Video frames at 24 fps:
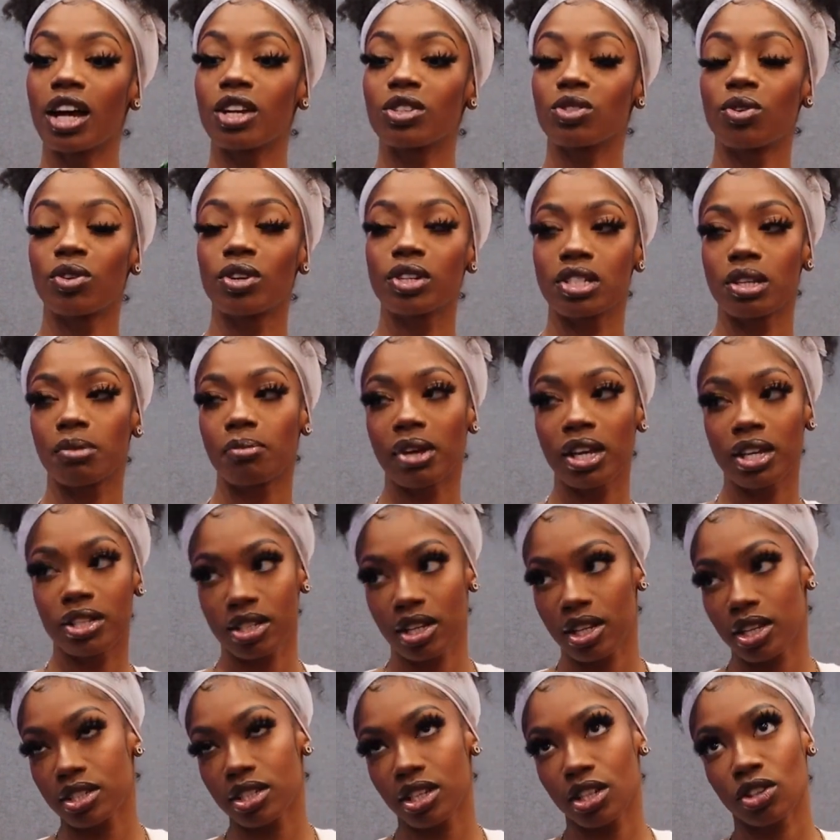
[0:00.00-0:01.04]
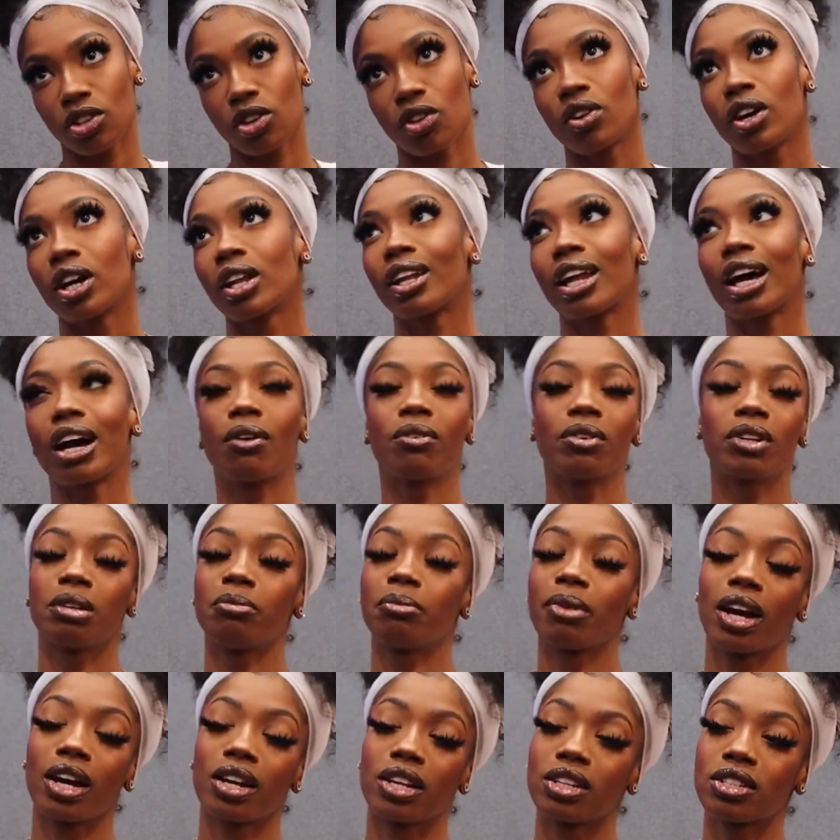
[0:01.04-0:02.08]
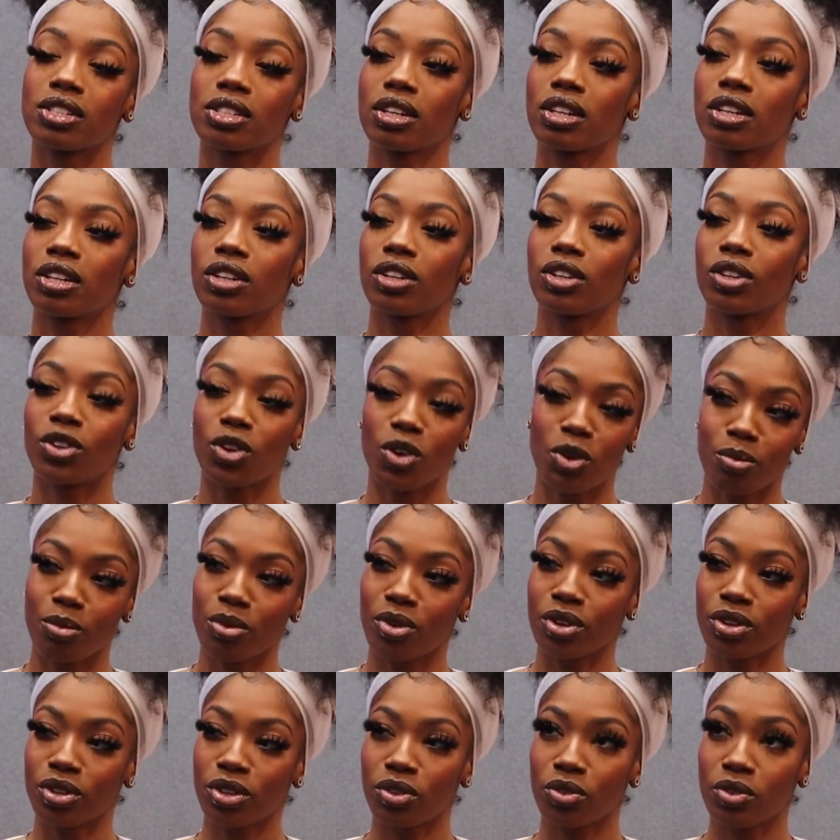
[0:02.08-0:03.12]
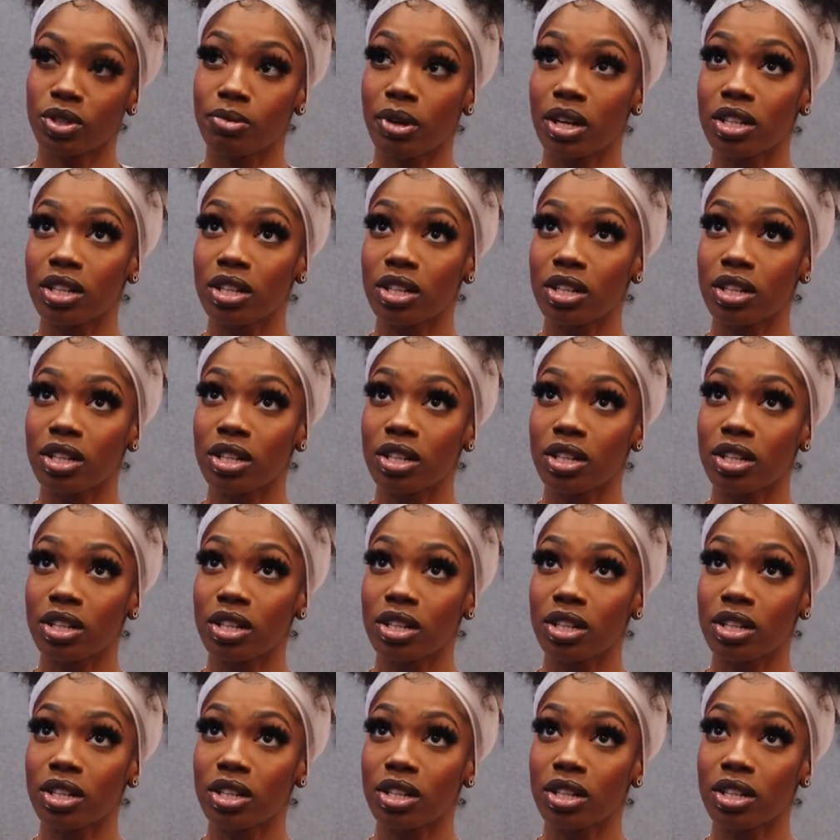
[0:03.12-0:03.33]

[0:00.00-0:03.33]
as long as it makes sense, and don't allow anybody to lowball you,